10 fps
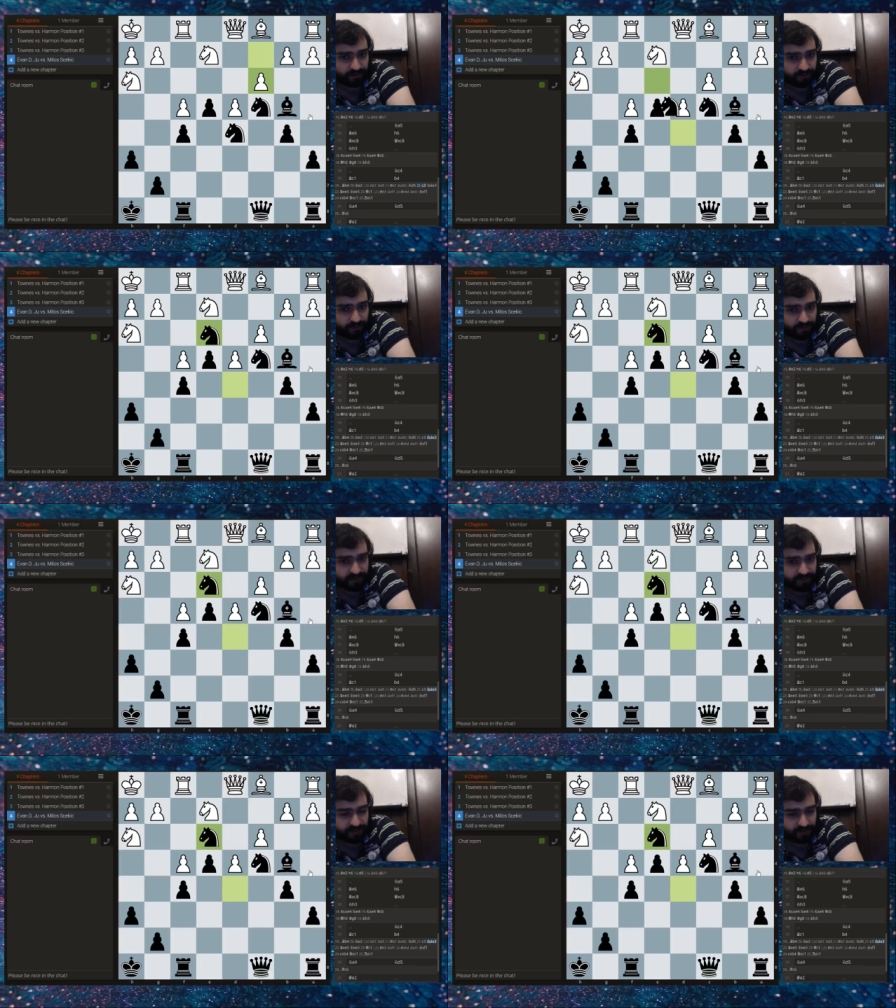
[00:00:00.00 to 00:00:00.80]

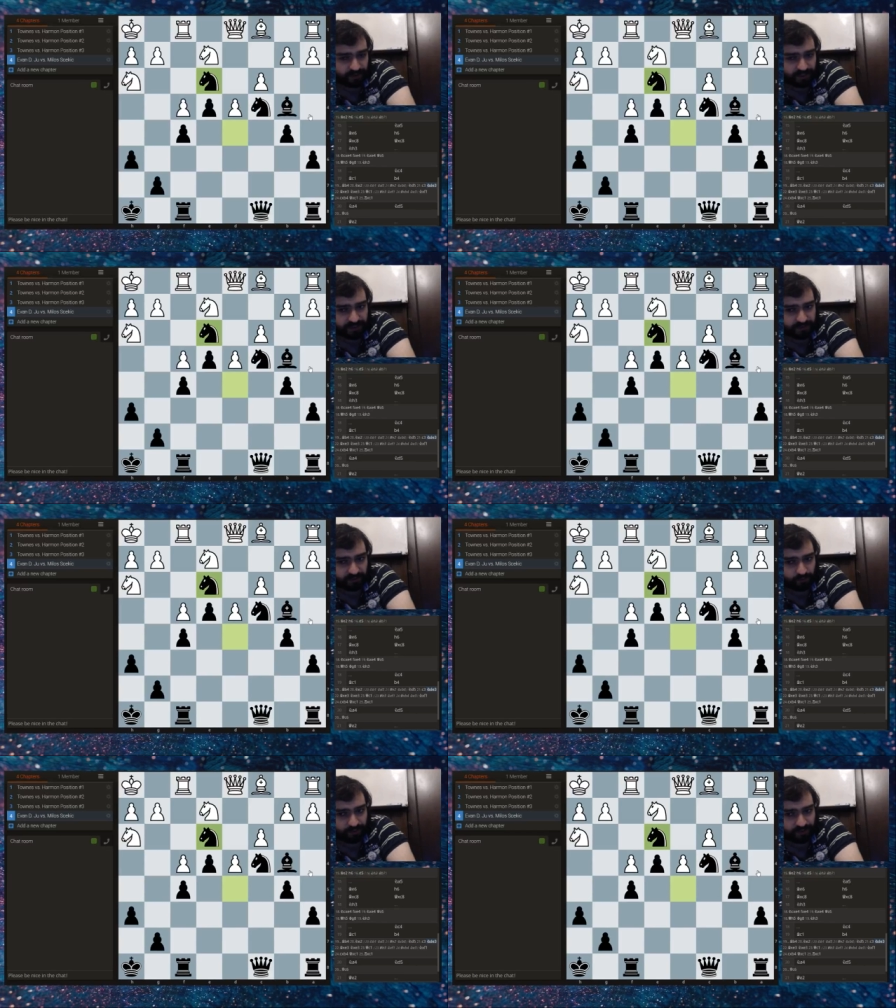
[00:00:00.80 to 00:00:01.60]
This gets
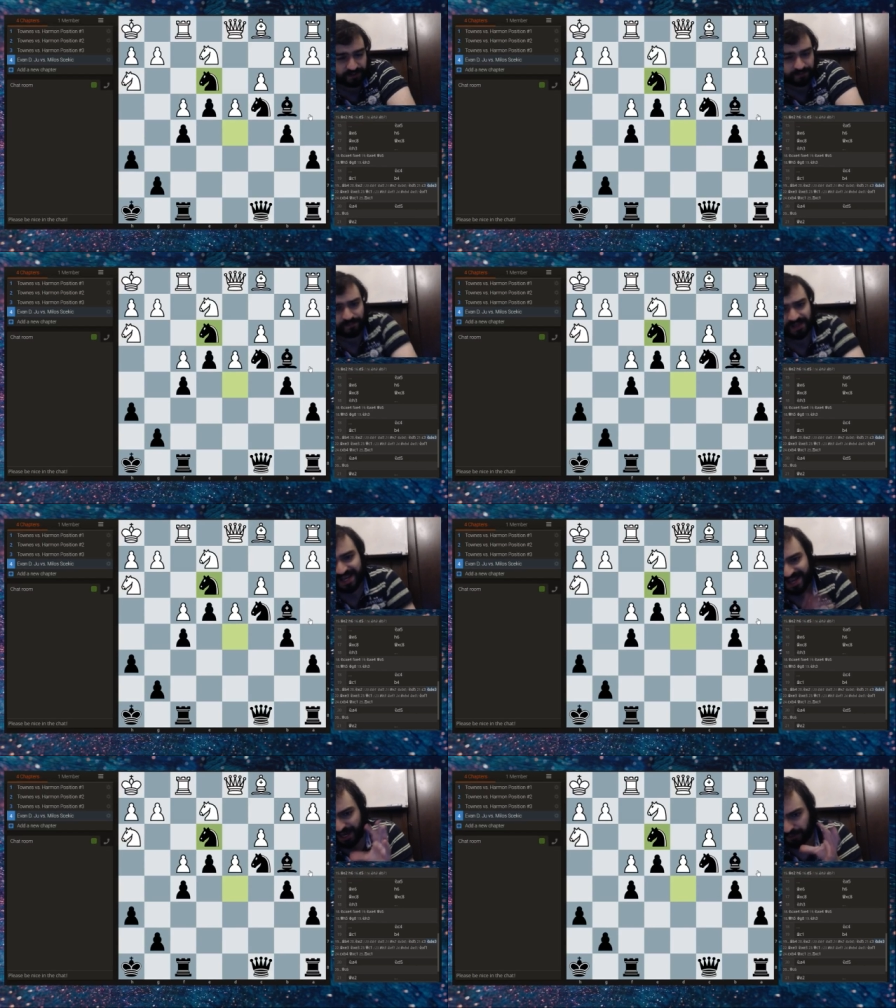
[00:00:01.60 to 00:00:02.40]
met with this,
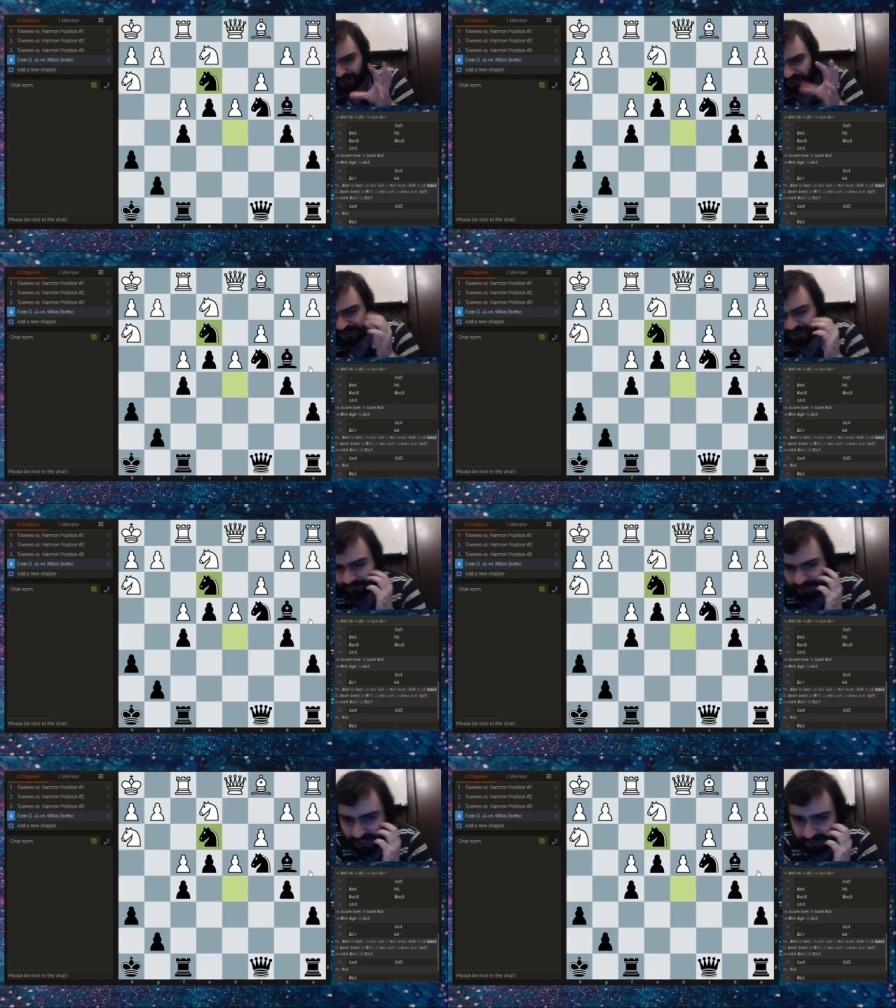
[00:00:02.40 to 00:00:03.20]
and there are some
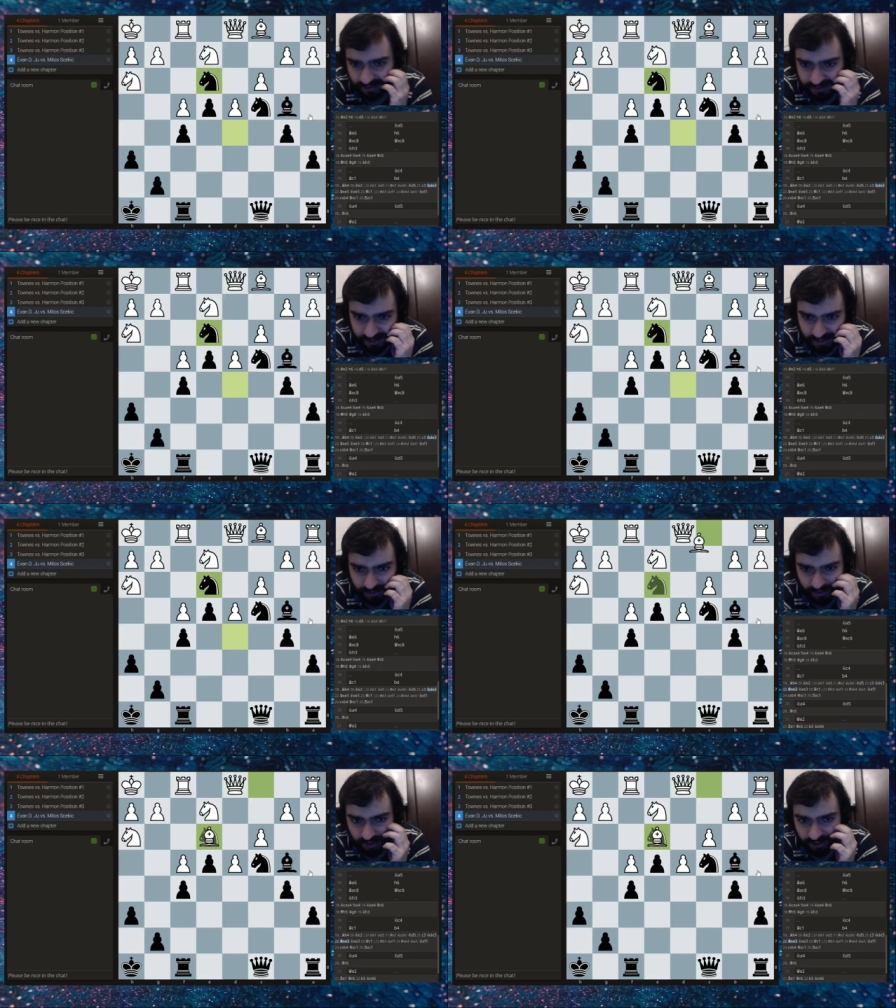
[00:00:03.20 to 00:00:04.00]
tactics here,
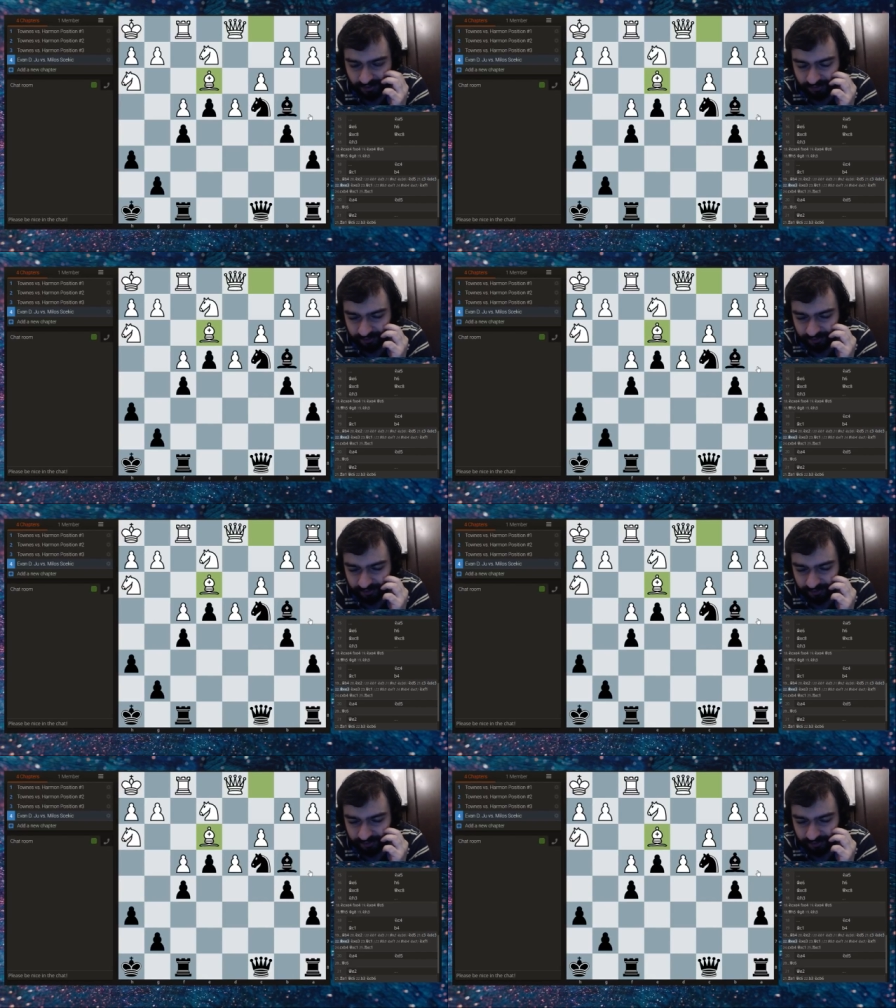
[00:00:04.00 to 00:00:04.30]
like if